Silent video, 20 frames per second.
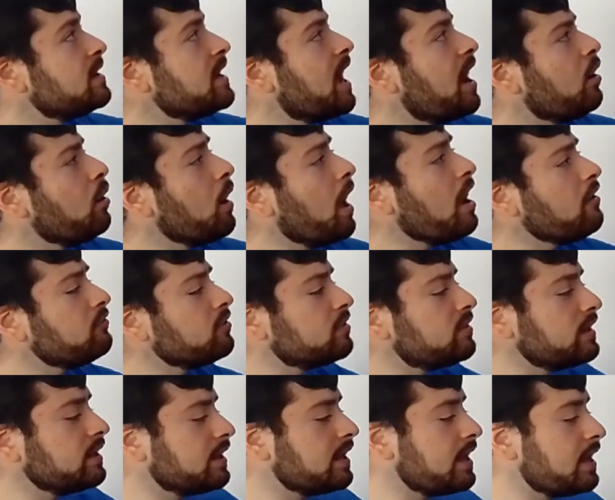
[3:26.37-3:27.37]
Now,
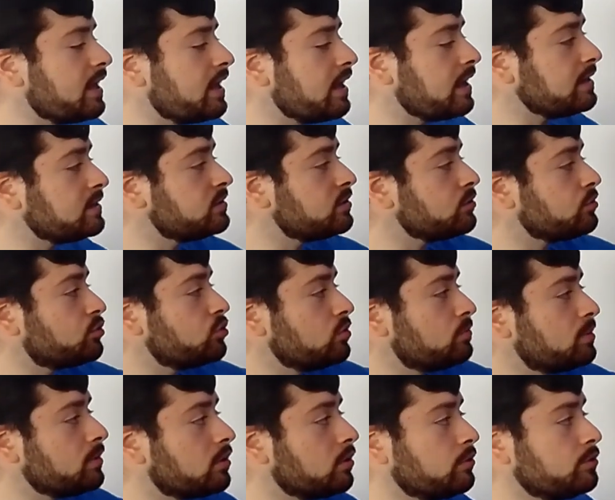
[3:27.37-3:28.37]
everything here is
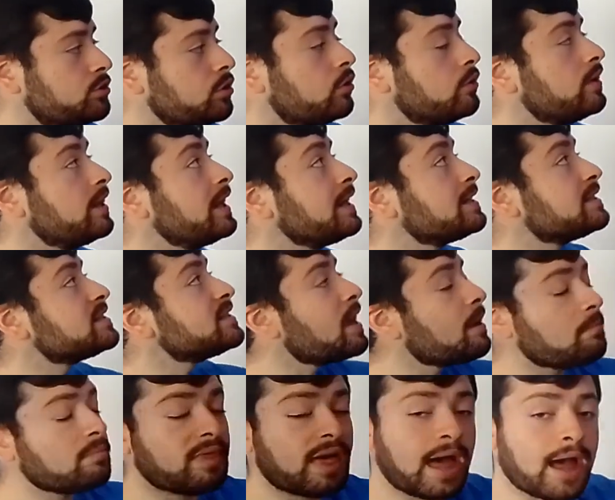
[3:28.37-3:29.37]
super glued on,
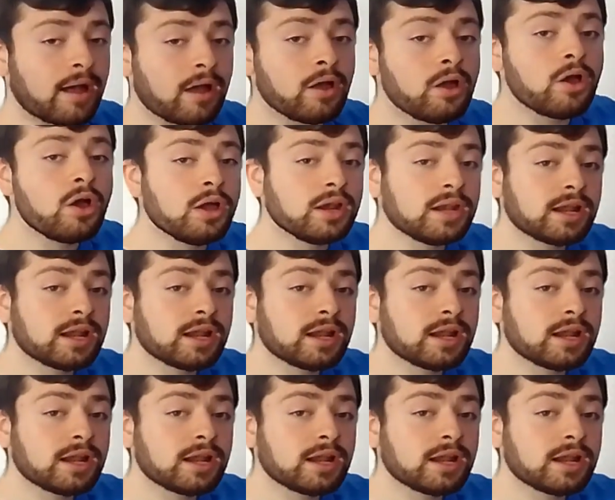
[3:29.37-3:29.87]
except that.